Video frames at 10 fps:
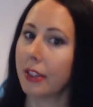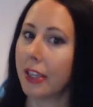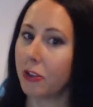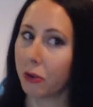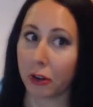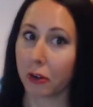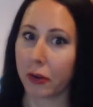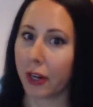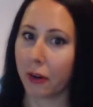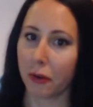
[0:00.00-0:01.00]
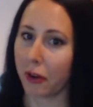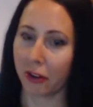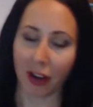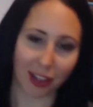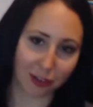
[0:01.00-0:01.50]
in your career or
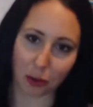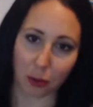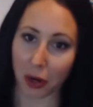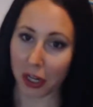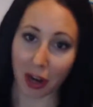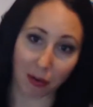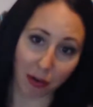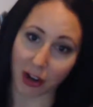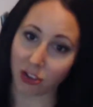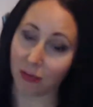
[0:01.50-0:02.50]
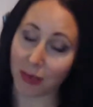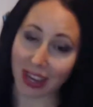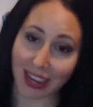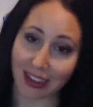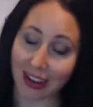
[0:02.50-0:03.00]
in grad school work a regression by
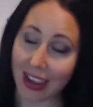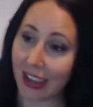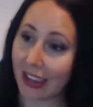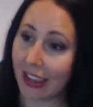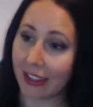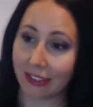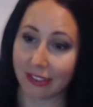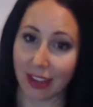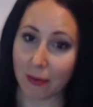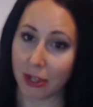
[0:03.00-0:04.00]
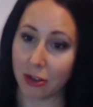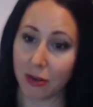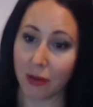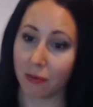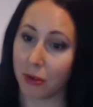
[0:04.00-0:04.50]
hand. It gets, I mean, you
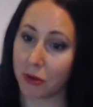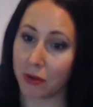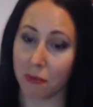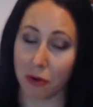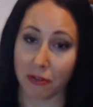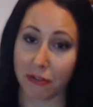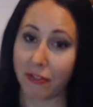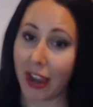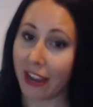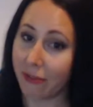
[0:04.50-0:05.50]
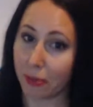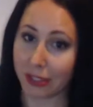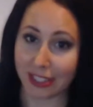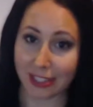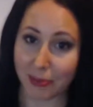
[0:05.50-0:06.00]
get more than 5
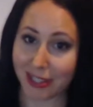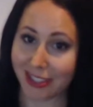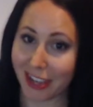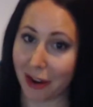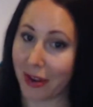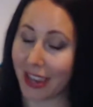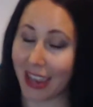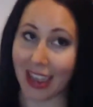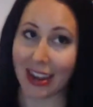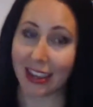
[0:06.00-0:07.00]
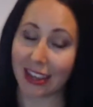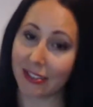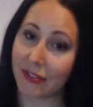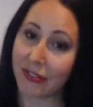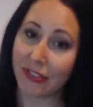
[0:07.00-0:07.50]
participants going, and it
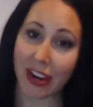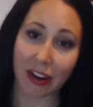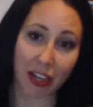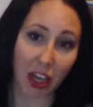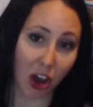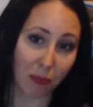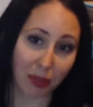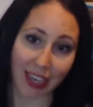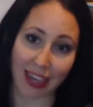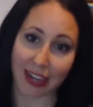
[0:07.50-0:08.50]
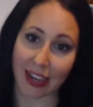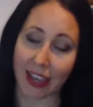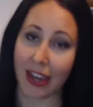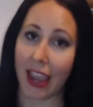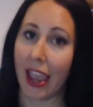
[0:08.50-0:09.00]
gets very
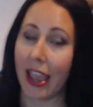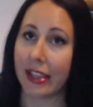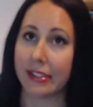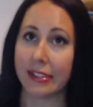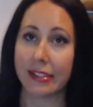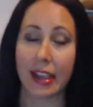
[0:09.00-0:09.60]
complicated. And